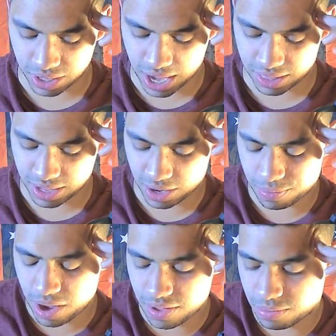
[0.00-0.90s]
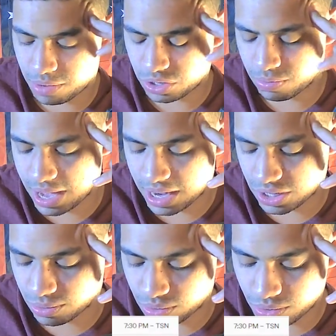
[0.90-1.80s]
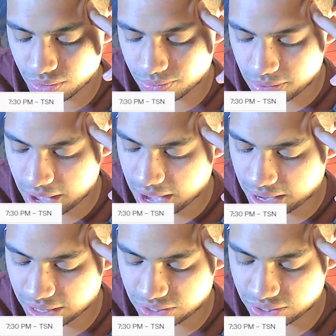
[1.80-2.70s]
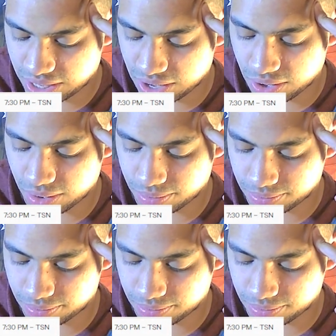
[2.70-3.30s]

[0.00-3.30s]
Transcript: I think are probably the most manageable, and it's still